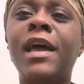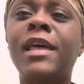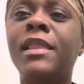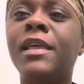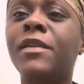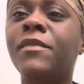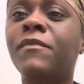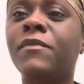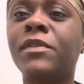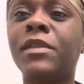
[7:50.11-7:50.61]
And
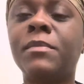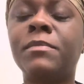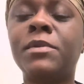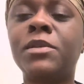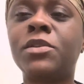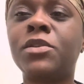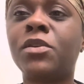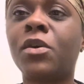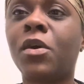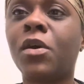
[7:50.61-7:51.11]
then for them to
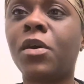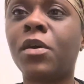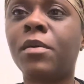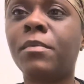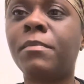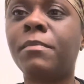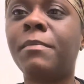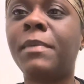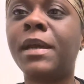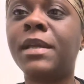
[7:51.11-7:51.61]

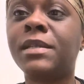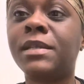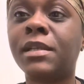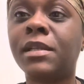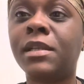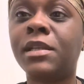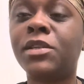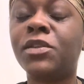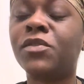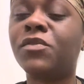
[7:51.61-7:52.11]
start
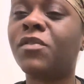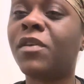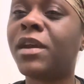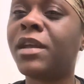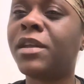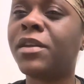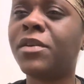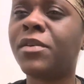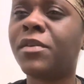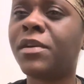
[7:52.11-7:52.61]
basically
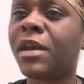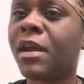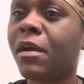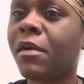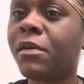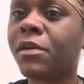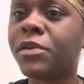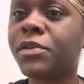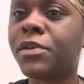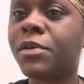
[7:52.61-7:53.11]
degrading your
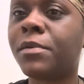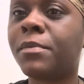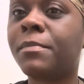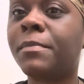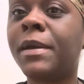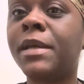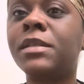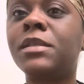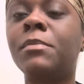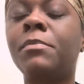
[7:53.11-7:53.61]
character
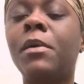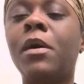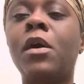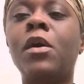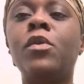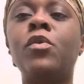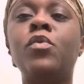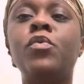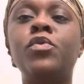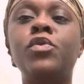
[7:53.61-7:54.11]
based
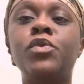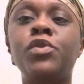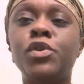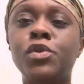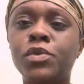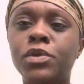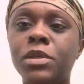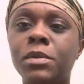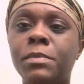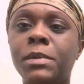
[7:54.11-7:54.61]
upon who you
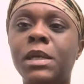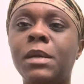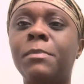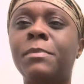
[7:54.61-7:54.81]
used to be,